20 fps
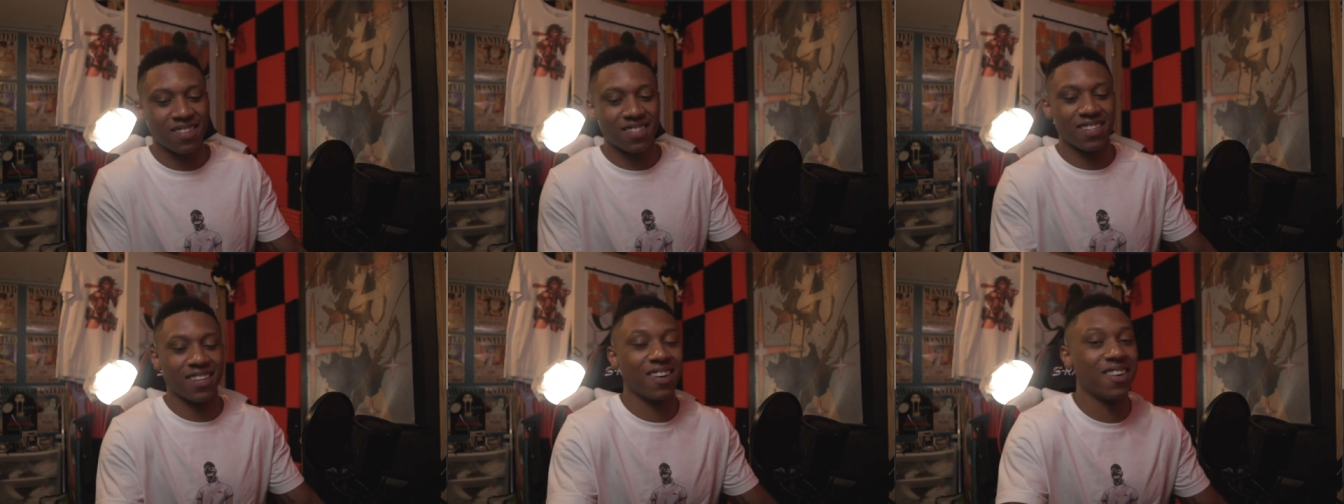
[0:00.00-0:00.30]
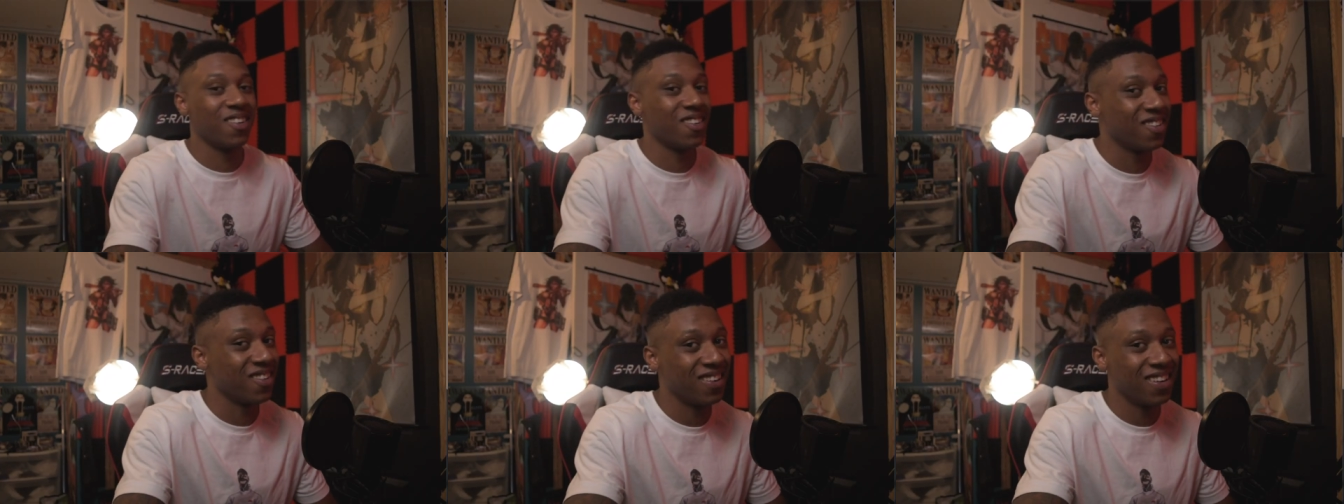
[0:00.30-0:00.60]

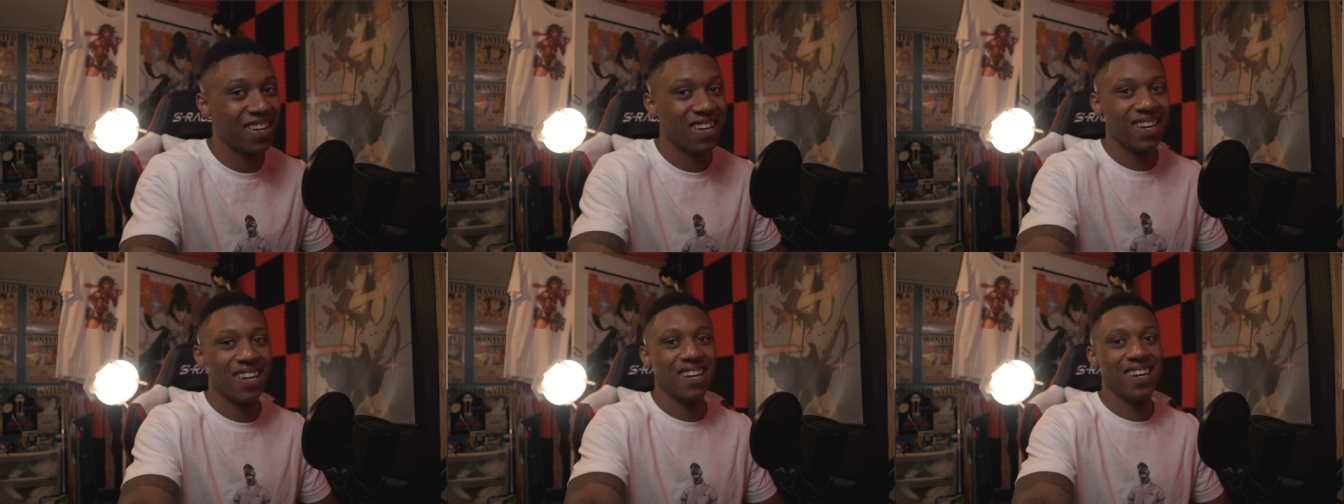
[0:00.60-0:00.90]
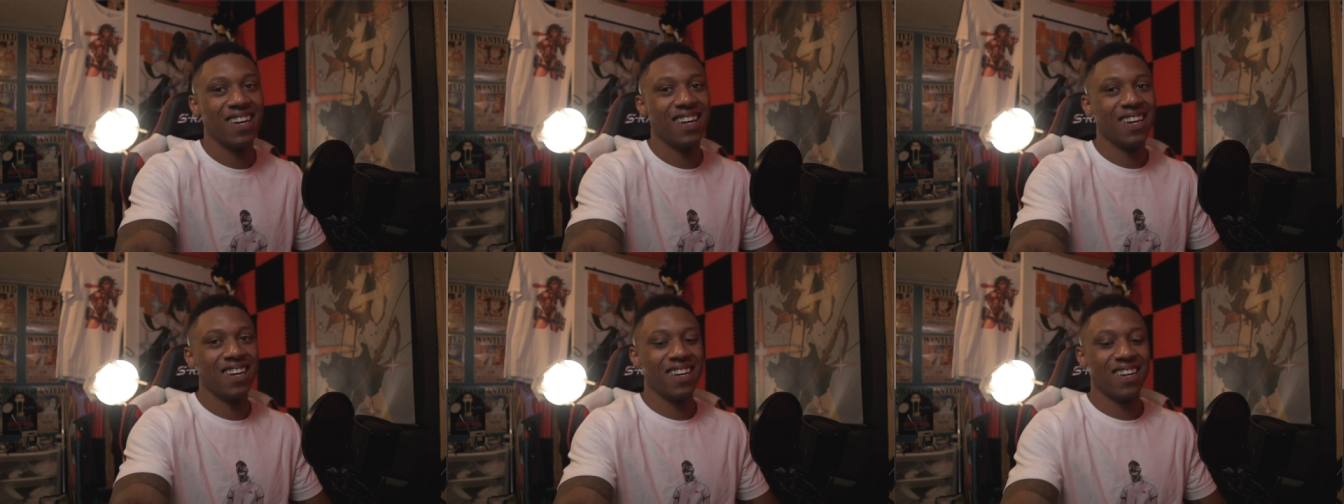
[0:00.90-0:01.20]
so
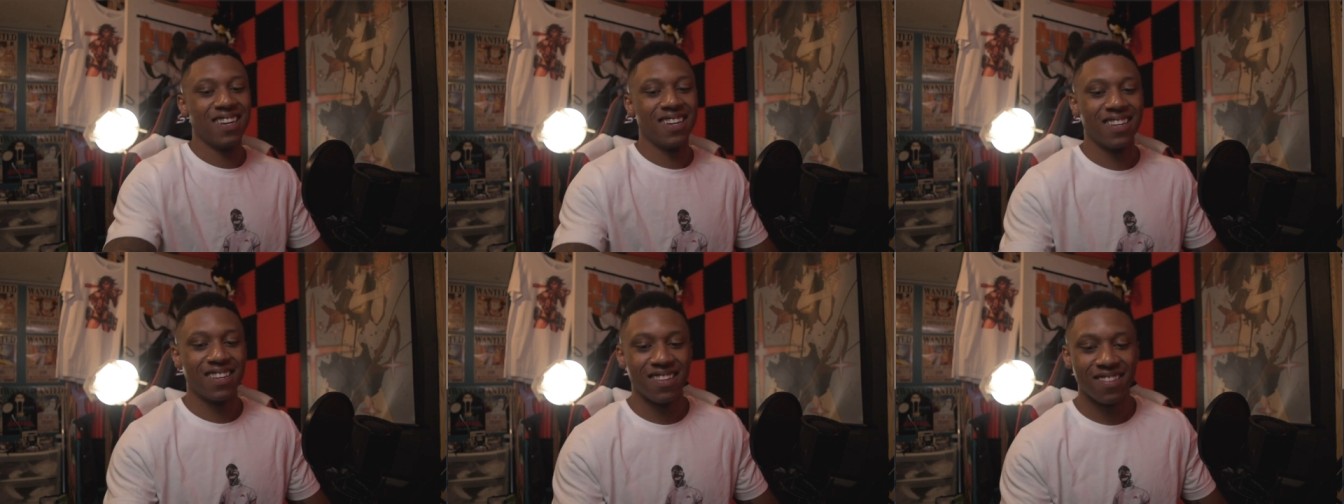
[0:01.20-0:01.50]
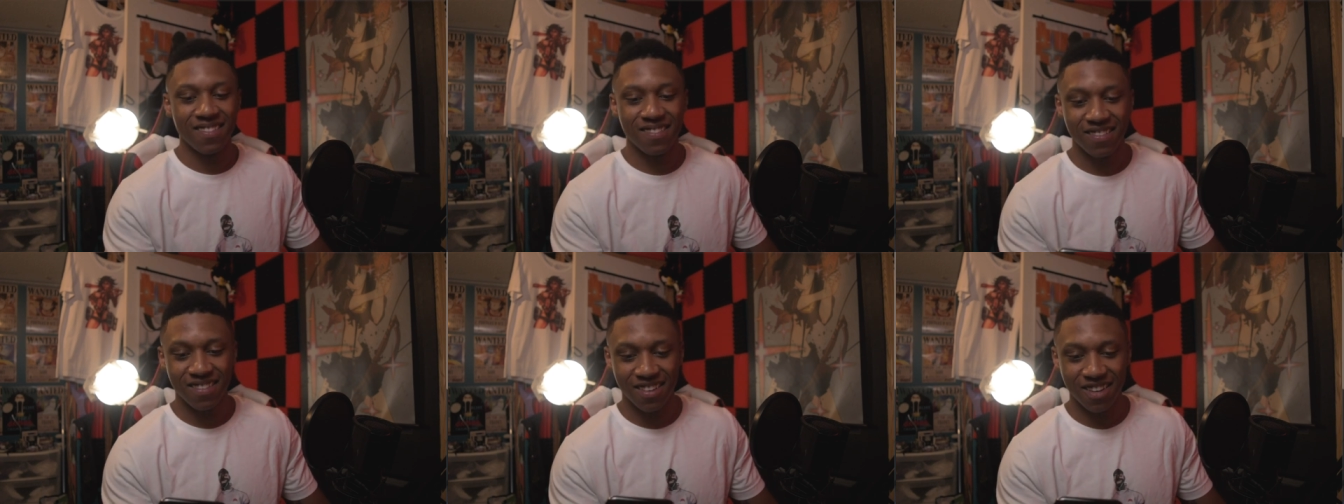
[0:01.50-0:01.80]

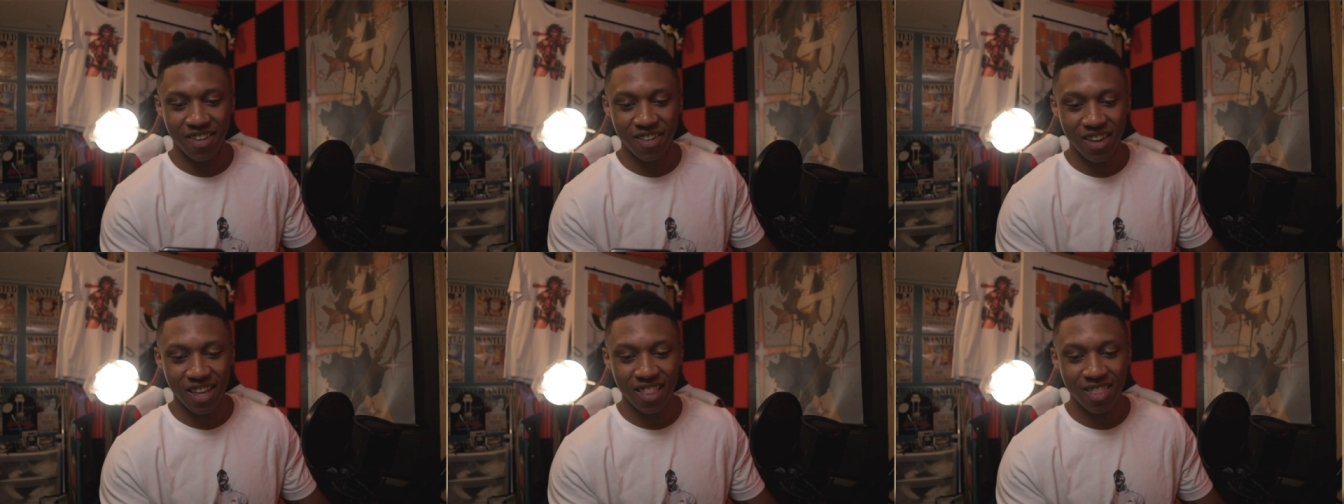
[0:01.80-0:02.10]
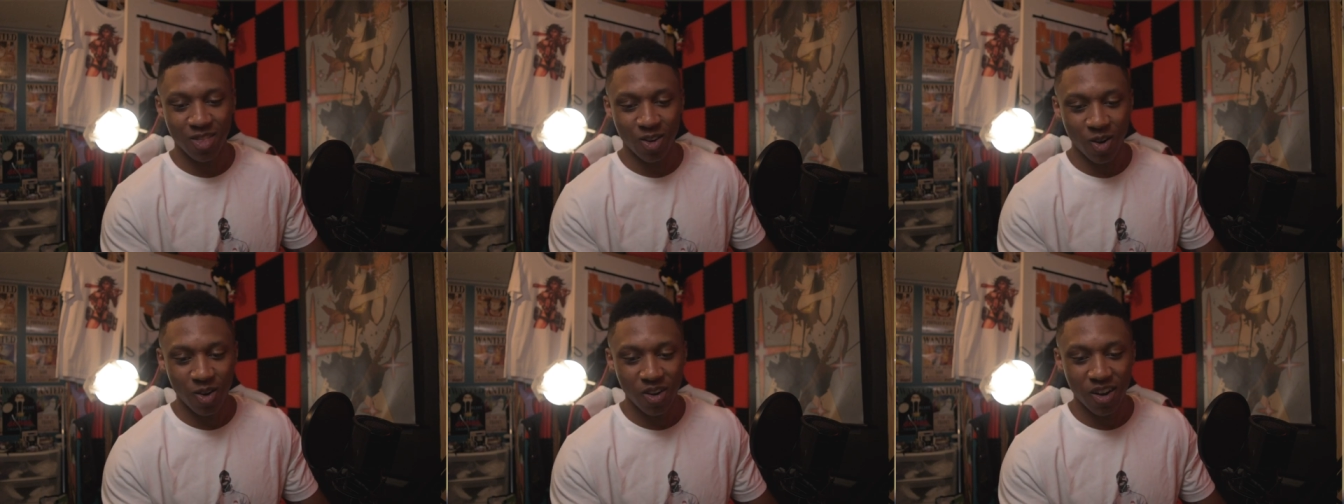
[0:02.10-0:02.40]
don't
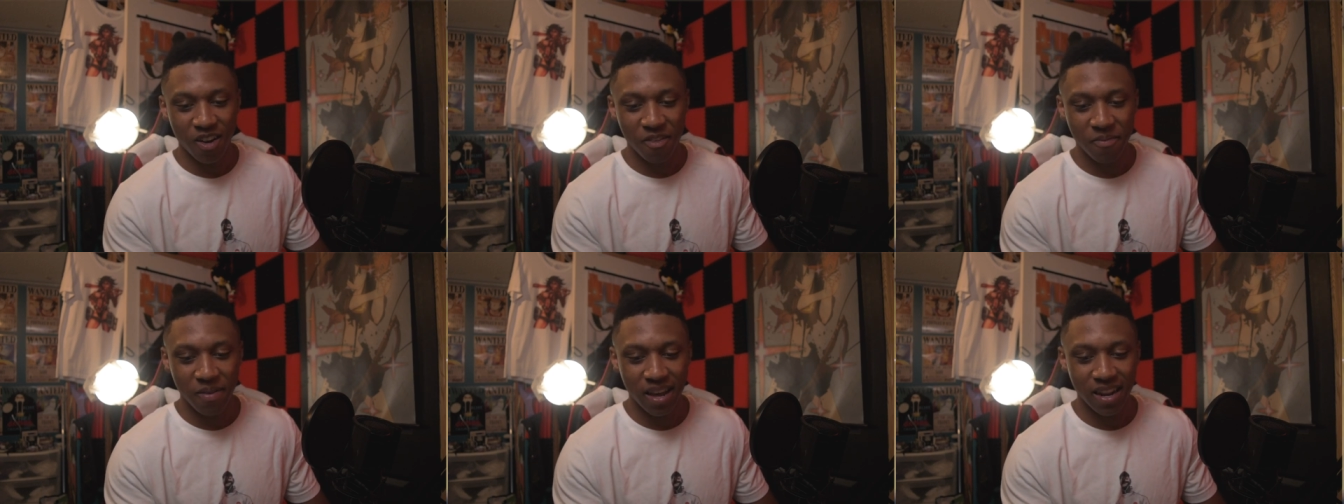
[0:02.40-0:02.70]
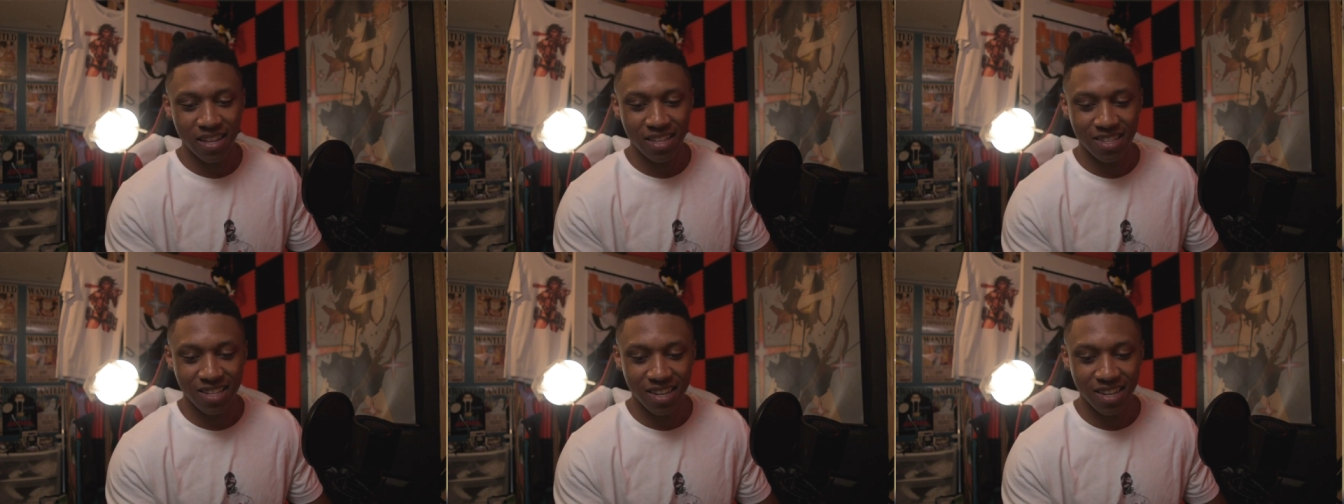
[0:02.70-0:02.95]
get thrown off by the